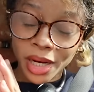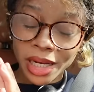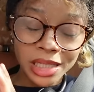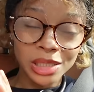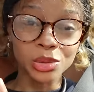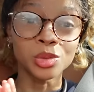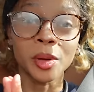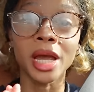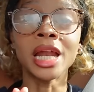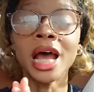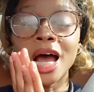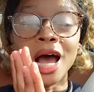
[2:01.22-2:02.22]
praying. Tooth
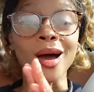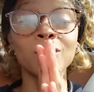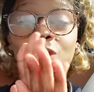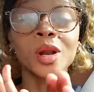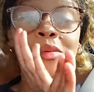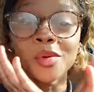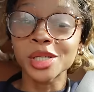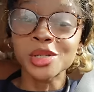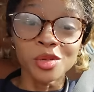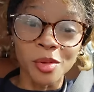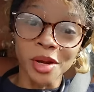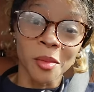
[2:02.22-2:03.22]
pain. I wouldn't wish
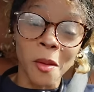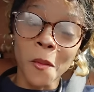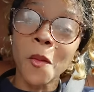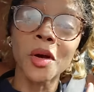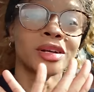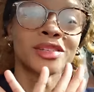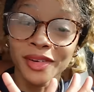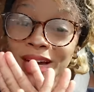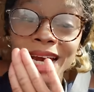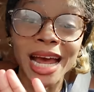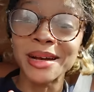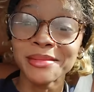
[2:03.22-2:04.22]
tooth pain on my worst
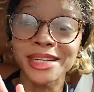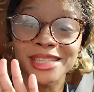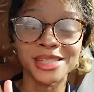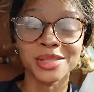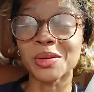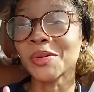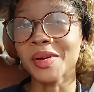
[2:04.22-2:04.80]
fucking enemy. It's so